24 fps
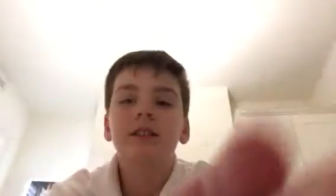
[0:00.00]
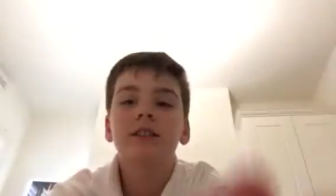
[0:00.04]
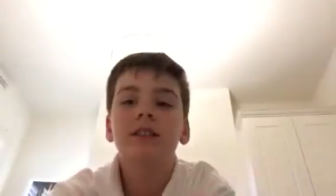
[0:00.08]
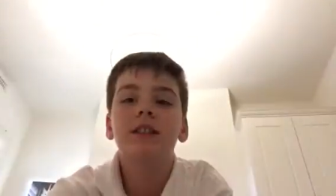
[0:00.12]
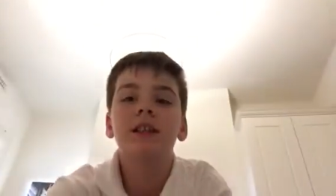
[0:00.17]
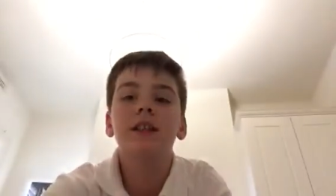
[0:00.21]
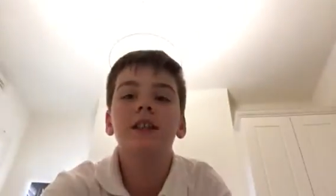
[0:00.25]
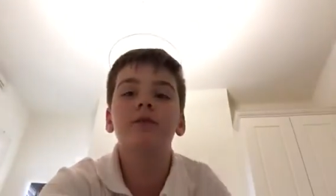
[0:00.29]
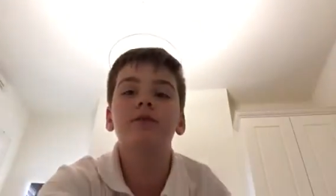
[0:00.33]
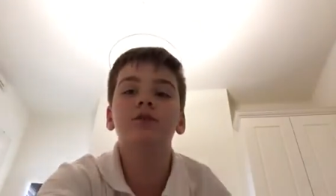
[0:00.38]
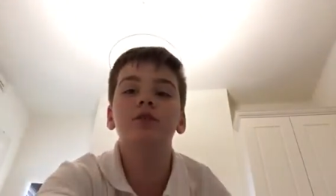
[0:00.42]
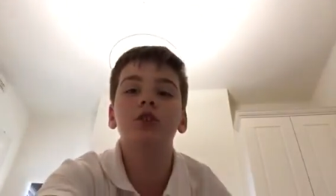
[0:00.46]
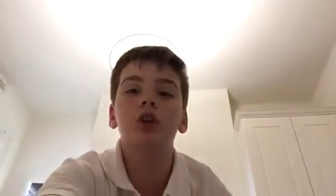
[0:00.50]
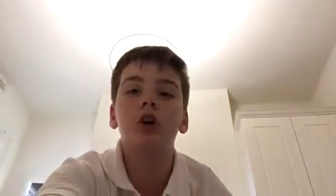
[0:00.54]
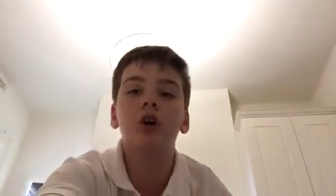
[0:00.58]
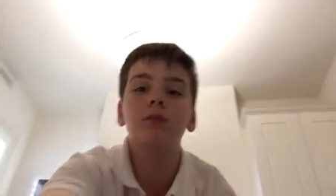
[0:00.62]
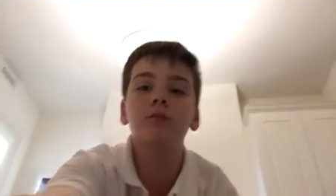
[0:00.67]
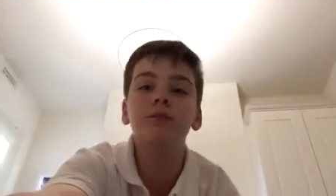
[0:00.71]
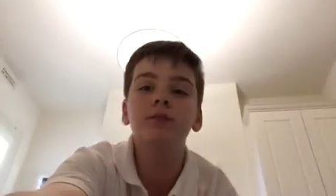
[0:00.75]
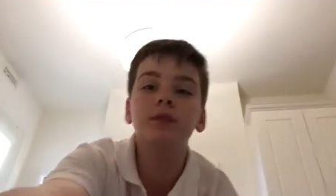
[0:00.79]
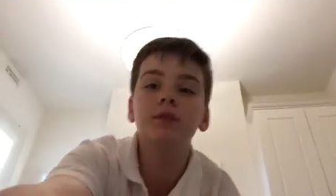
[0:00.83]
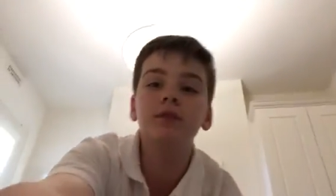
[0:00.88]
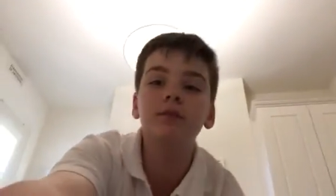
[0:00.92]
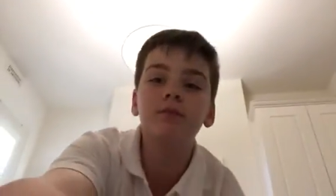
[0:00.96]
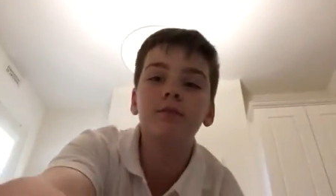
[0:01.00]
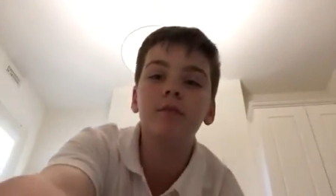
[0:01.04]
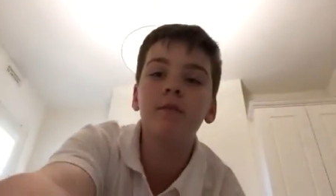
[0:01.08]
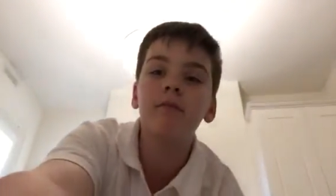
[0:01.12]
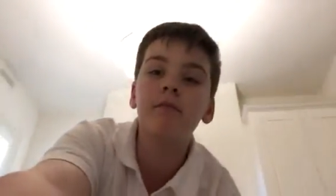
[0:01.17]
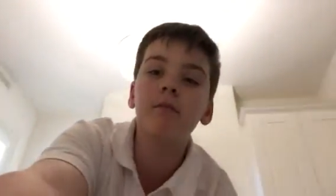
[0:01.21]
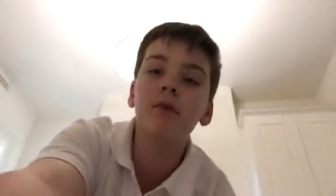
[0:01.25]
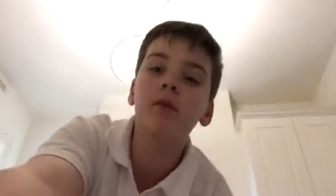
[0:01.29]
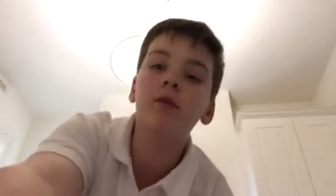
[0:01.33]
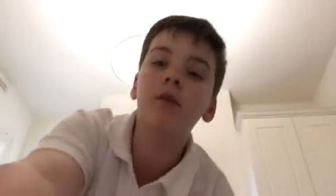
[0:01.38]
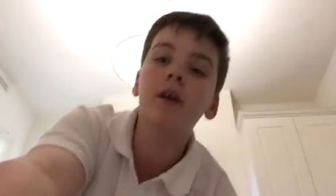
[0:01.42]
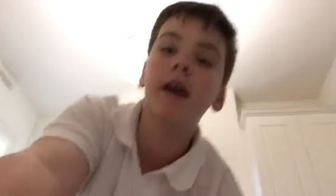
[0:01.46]
Steve Jobs
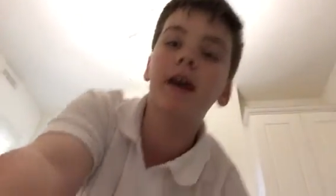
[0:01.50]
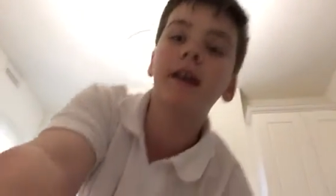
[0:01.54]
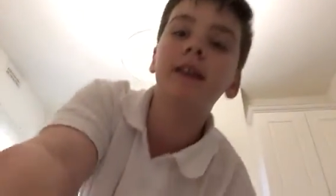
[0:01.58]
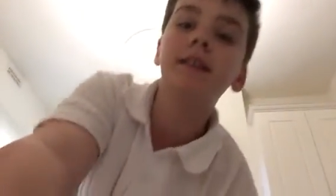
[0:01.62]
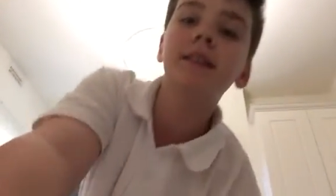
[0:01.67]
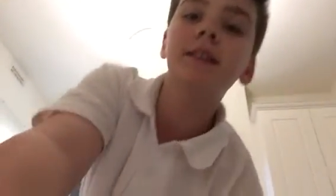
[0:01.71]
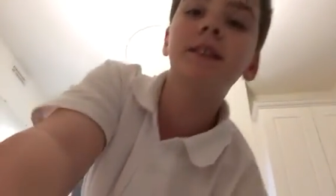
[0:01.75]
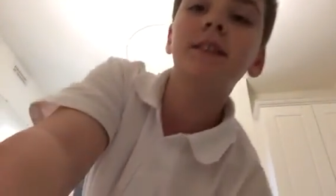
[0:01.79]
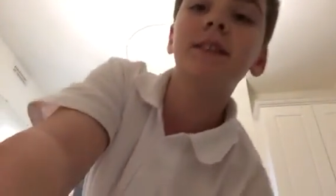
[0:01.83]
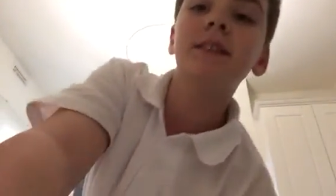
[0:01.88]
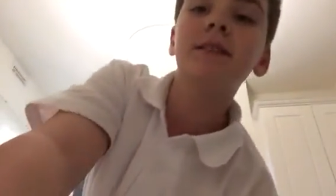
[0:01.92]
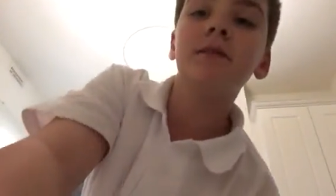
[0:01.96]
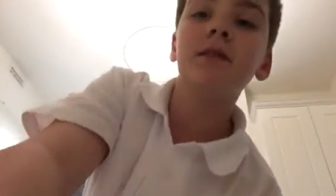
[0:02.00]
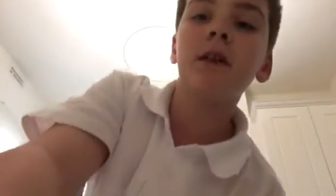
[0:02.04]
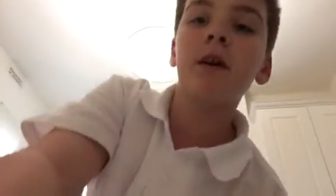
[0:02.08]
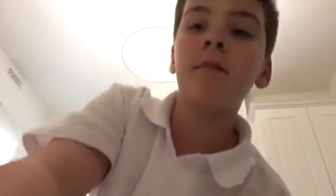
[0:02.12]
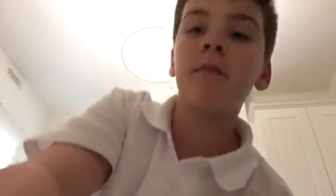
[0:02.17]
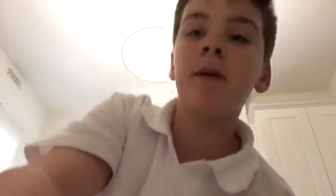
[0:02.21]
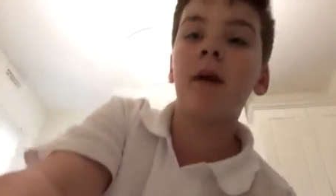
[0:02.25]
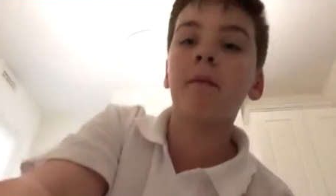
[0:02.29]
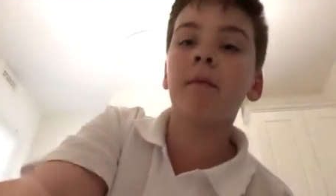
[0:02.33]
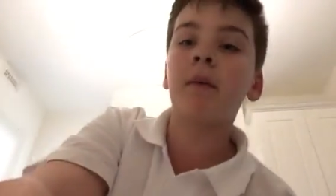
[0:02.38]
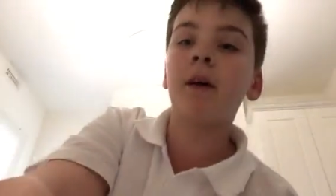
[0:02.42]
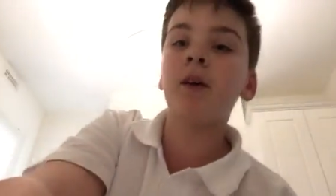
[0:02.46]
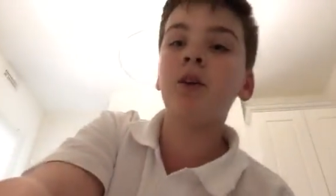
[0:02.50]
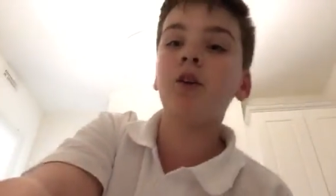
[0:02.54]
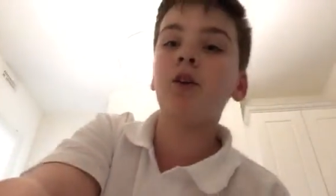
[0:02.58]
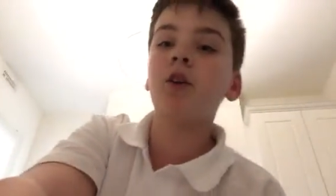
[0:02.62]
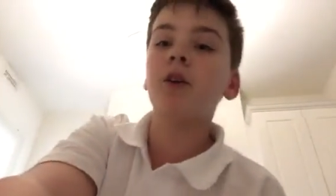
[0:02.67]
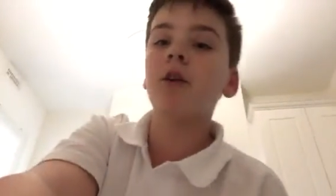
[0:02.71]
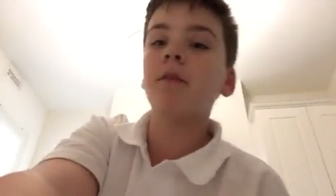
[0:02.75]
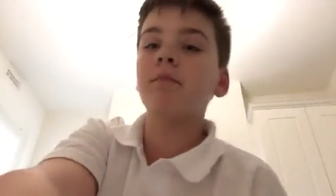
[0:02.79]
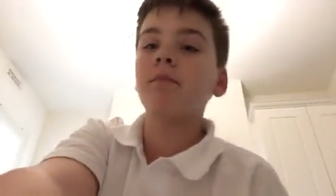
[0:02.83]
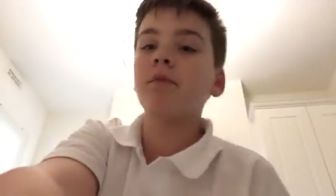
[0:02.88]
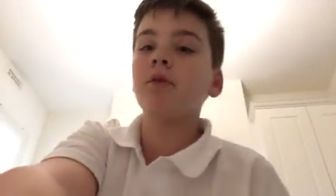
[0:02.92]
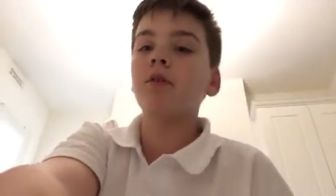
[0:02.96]
and Bill Gates about my new
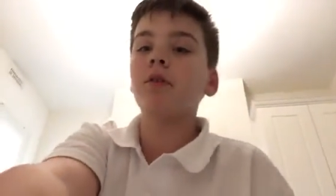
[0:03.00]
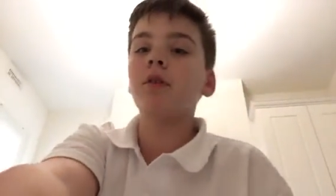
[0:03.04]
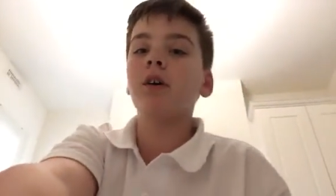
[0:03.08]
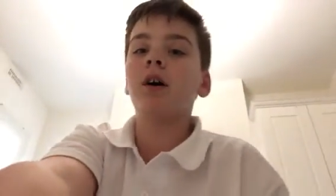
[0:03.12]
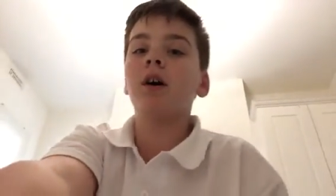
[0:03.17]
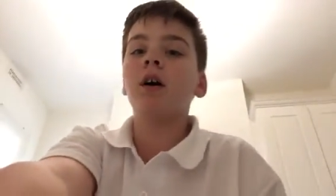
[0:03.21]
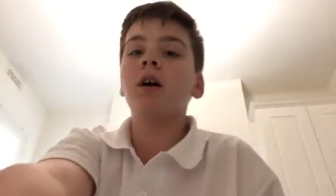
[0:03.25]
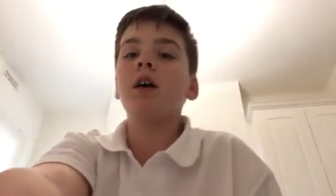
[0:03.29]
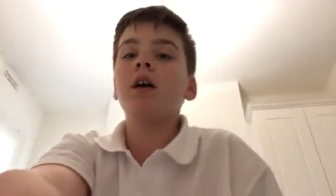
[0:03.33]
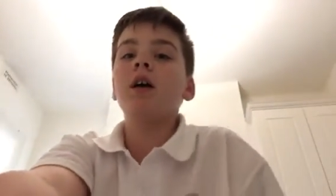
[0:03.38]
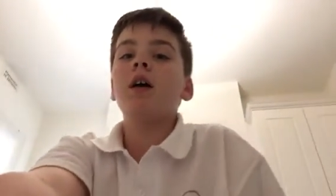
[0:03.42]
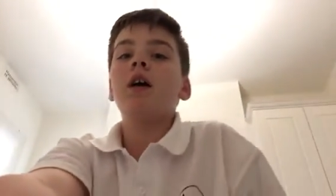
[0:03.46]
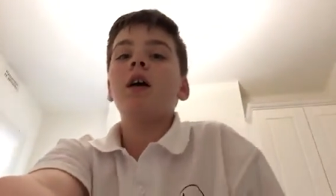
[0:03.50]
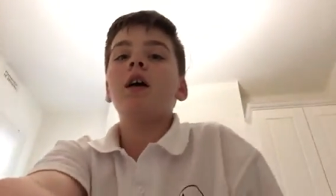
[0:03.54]
computer,